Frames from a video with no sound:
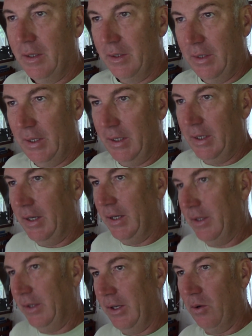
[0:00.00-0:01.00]

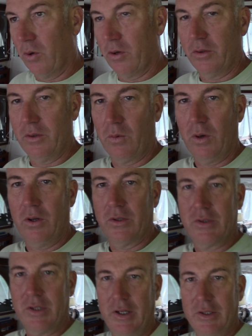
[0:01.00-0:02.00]
they ordered the
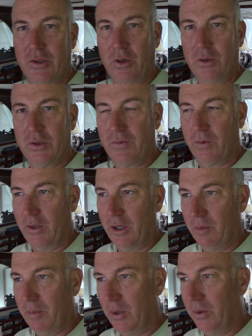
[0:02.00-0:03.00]
wrong size hose for
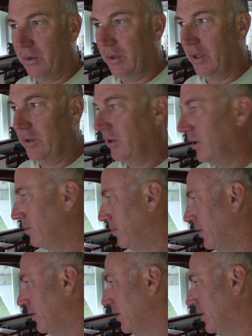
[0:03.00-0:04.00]
their boat. They thought
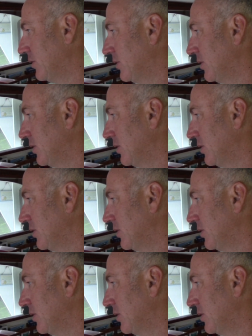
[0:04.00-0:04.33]
about us.